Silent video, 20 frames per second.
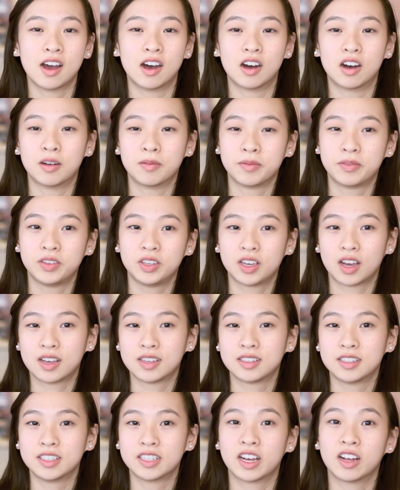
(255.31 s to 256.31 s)
um, if you
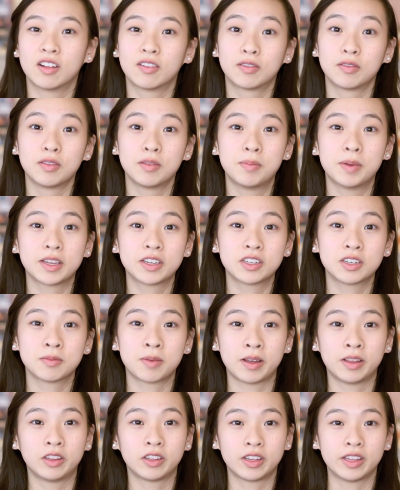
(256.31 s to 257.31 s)
guys can tell from the picture
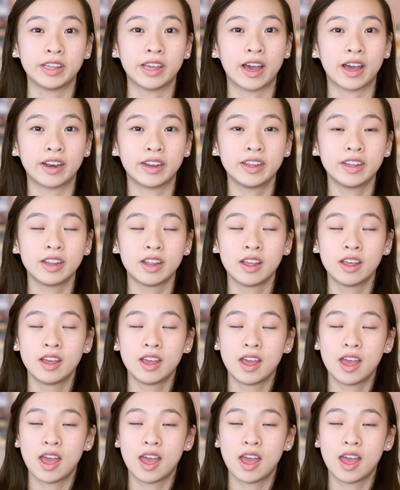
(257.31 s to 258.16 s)
by looking at it,